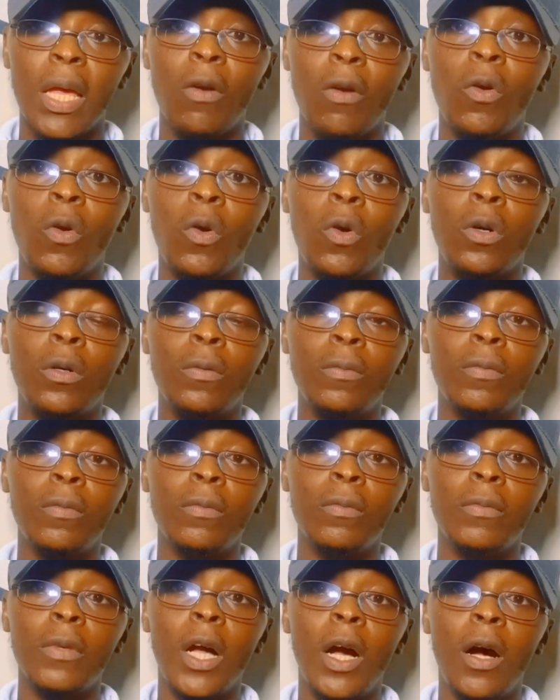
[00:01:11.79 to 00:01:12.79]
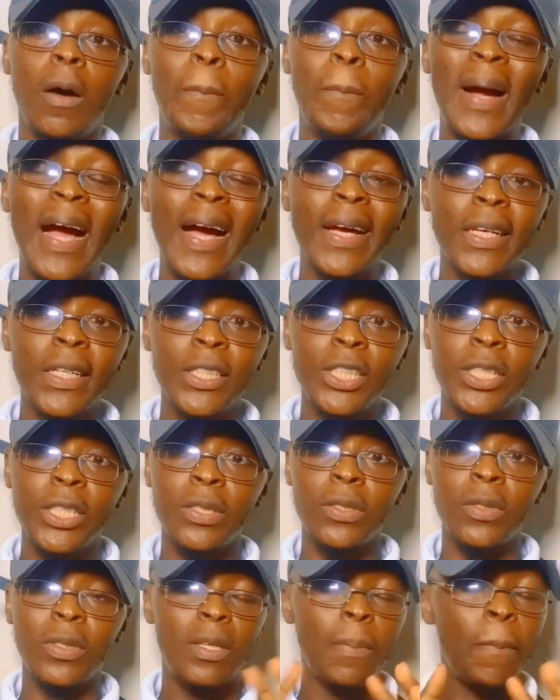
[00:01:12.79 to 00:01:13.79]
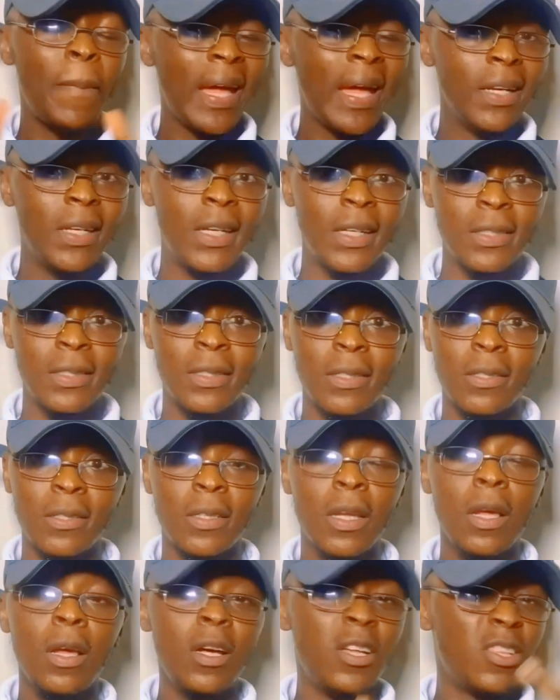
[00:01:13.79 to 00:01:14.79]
or packages or dependencies.